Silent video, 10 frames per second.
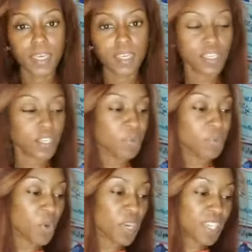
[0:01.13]
Good
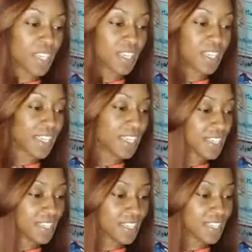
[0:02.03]
morning. It
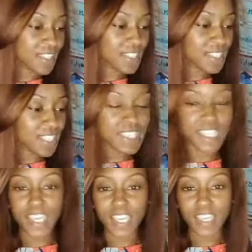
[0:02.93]
is
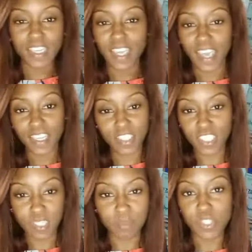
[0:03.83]
10.
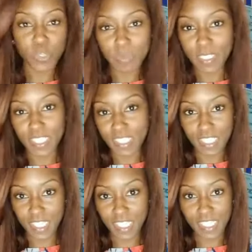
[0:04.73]
Actually, I'm two
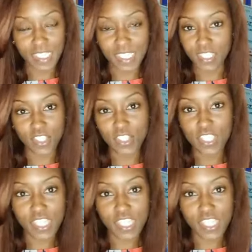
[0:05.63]
minutes late. It is